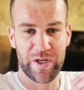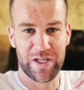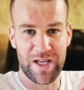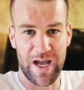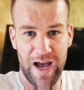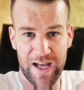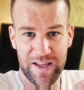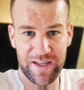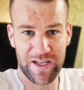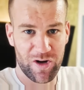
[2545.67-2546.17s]

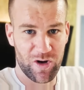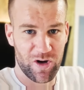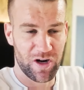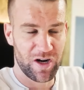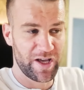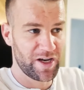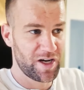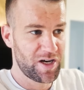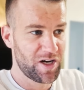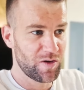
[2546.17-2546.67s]
other
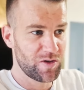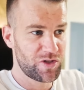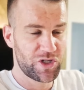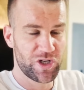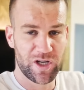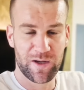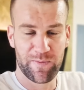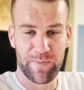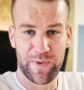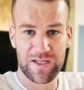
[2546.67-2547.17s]
online
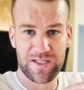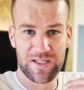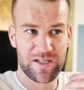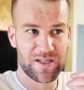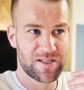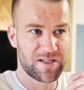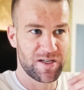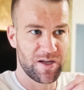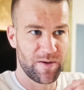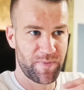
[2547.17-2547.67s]
coaching
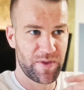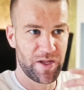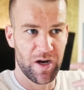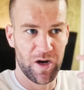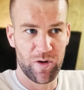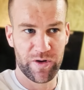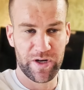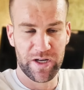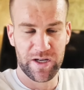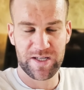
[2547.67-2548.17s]
business
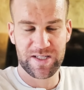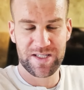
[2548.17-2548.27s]
owners